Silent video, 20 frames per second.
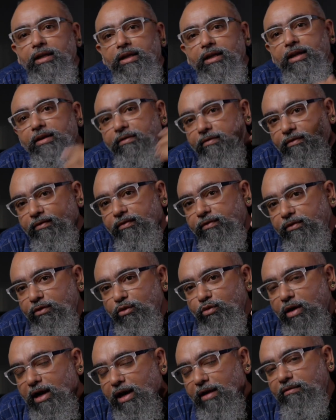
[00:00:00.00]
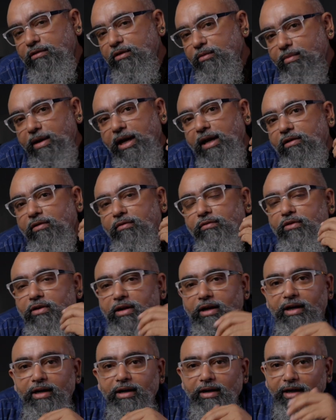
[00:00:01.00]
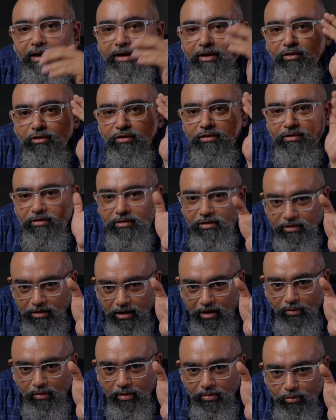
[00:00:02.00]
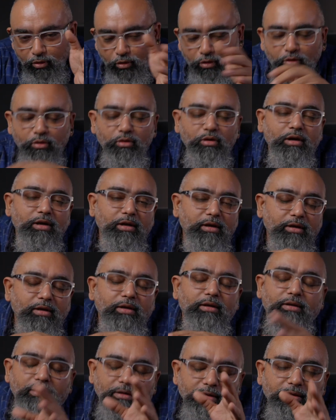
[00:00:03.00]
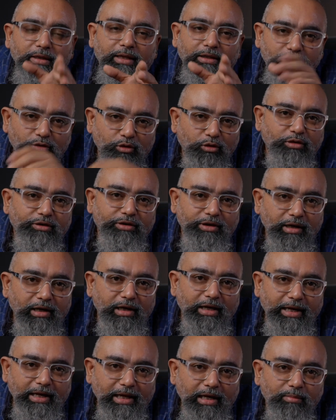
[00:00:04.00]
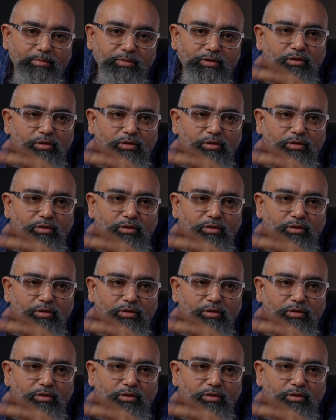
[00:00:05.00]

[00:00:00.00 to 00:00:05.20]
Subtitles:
if you have in the back of your head, right, this is how I'm going to, that's going to really help.